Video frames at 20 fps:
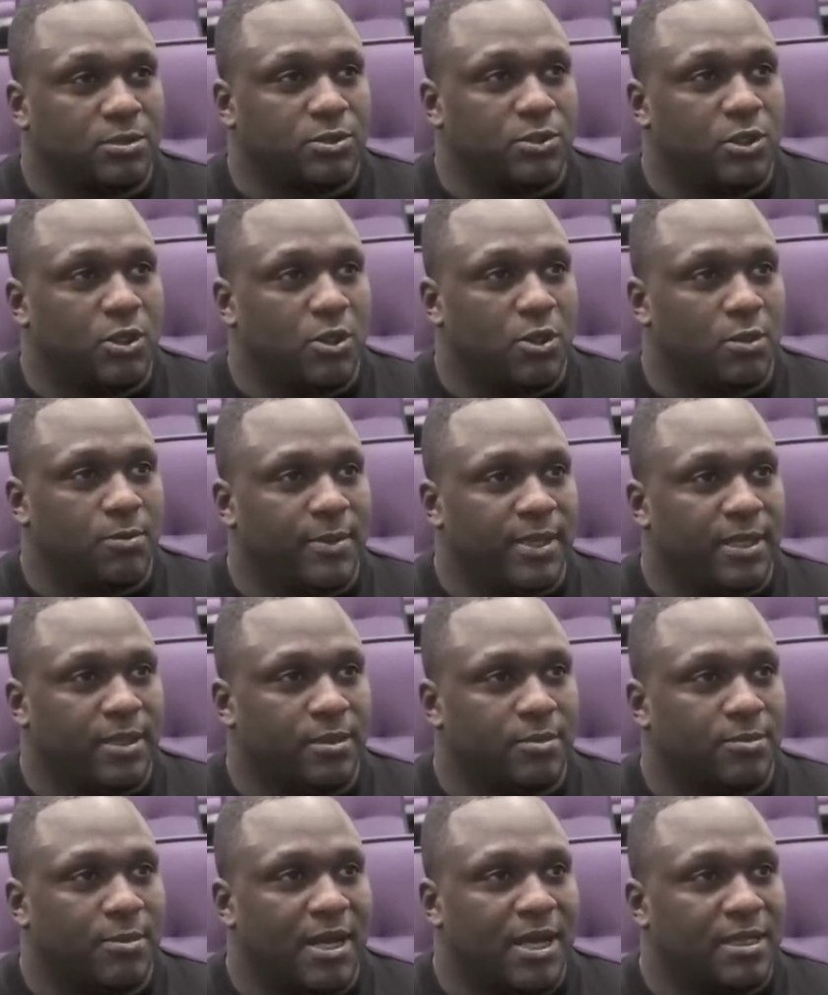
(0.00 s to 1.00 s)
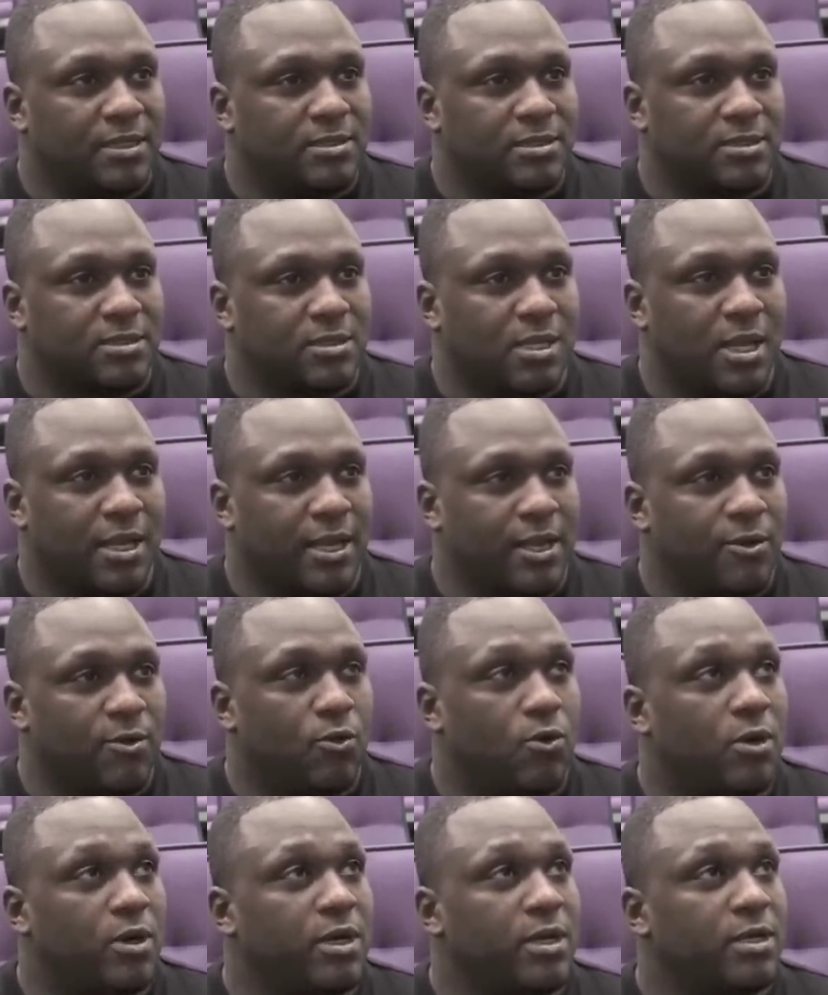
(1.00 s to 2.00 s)
you know what I mean? Mine's just like
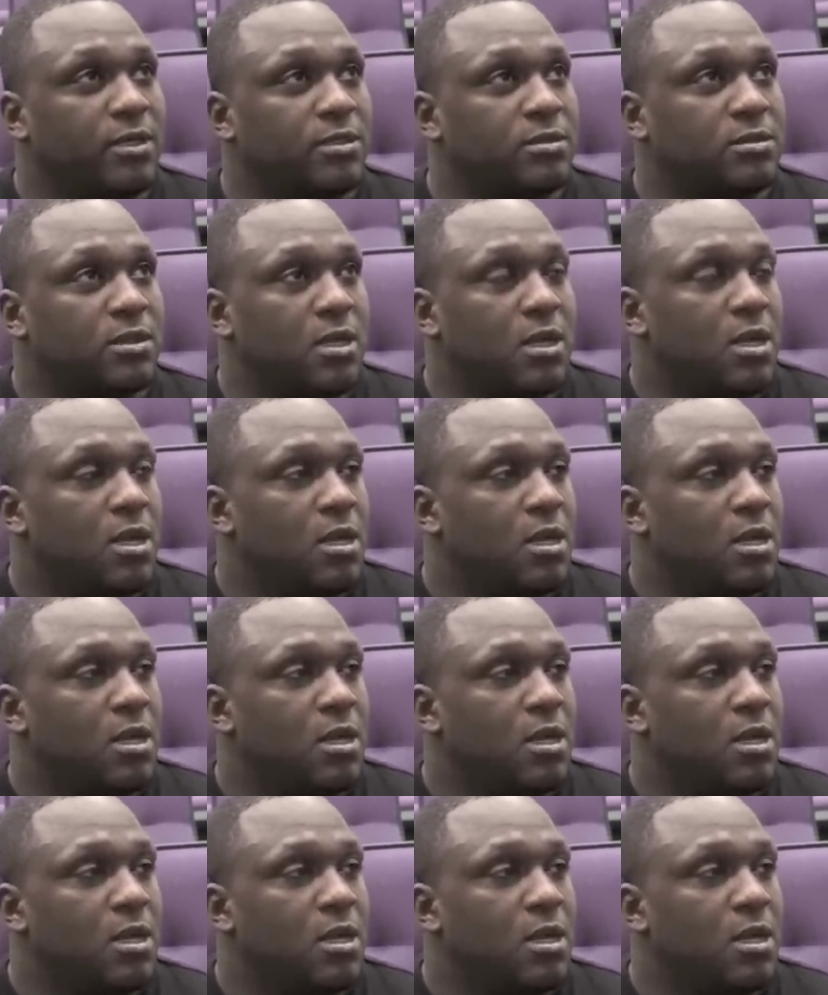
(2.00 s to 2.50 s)
everyone else.